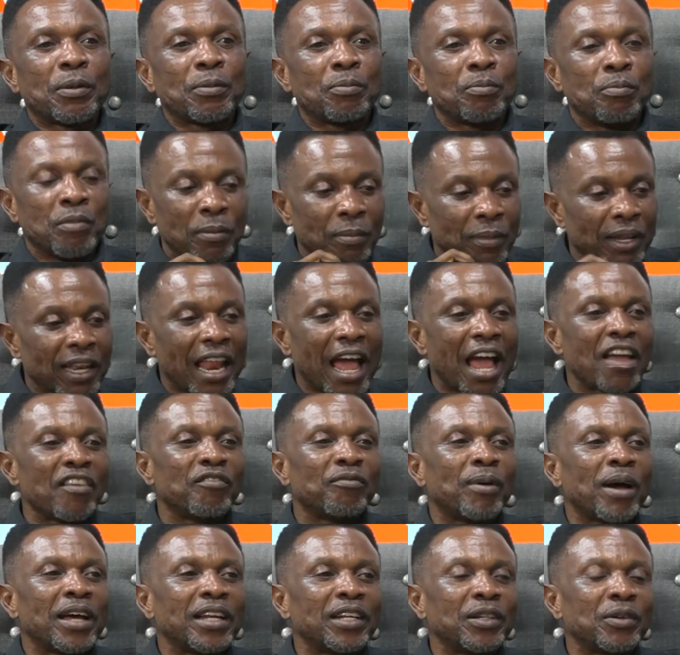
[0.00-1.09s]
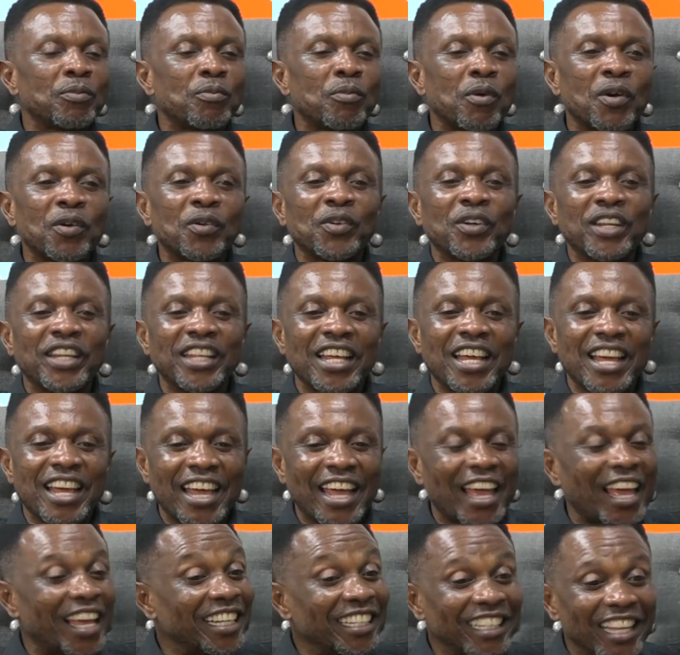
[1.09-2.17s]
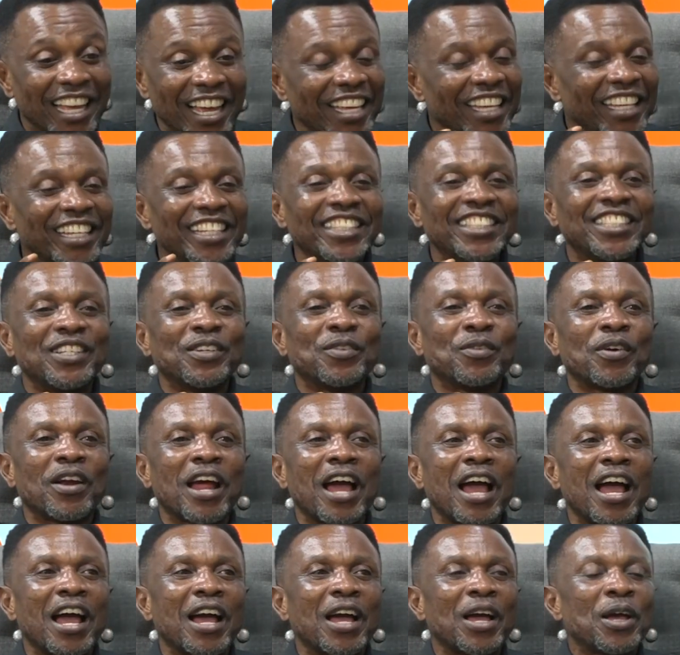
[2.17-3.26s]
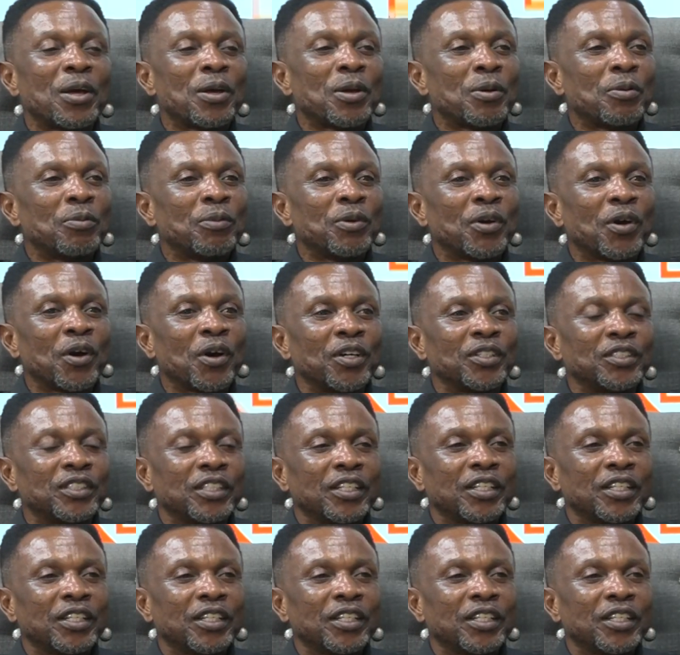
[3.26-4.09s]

me live band bono de enye easy kura because